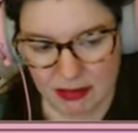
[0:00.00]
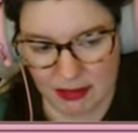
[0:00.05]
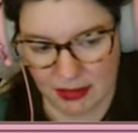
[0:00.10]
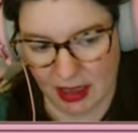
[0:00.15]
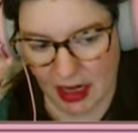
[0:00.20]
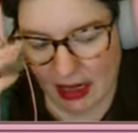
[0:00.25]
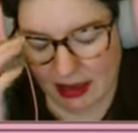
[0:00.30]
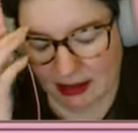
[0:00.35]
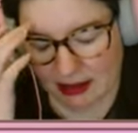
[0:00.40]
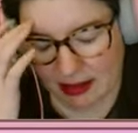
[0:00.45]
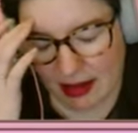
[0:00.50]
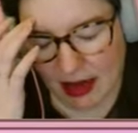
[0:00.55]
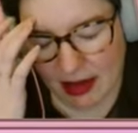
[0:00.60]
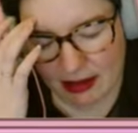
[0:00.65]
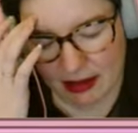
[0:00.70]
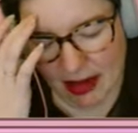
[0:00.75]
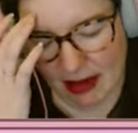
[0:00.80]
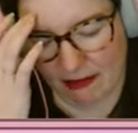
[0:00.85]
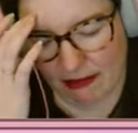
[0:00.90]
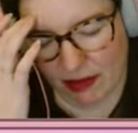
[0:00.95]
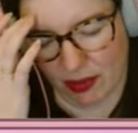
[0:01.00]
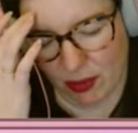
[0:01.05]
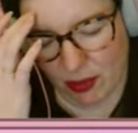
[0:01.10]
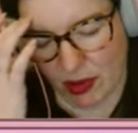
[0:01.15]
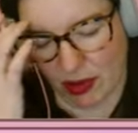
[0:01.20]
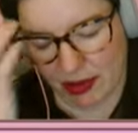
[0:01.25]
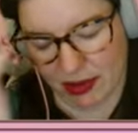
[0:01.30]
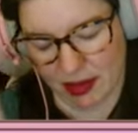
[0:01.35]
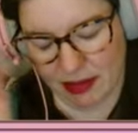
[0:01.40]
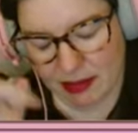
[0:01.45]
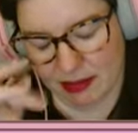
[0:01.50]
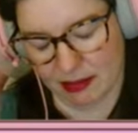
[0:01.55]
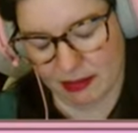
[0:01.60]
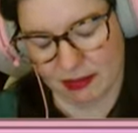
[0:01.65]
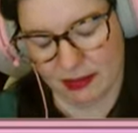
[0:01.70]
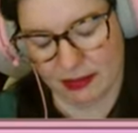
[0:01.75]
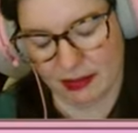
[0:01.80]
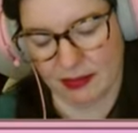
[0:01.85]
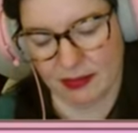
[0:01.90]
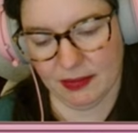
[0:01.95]
at everyone and
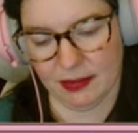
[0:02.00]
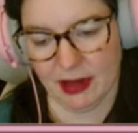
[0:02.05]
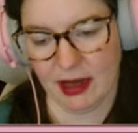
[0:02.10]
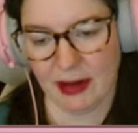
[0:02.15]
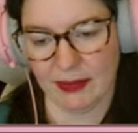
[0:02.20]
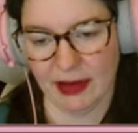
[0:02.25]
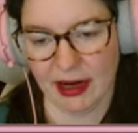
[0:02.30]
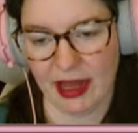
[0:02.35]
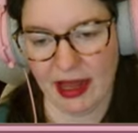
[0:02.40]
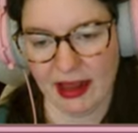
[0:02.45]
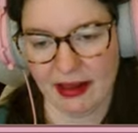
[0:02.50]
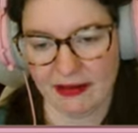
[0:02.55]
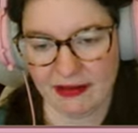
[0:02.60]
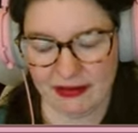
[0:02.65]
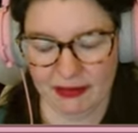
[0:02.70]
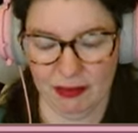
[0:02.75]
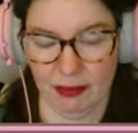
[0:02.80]
I'm live?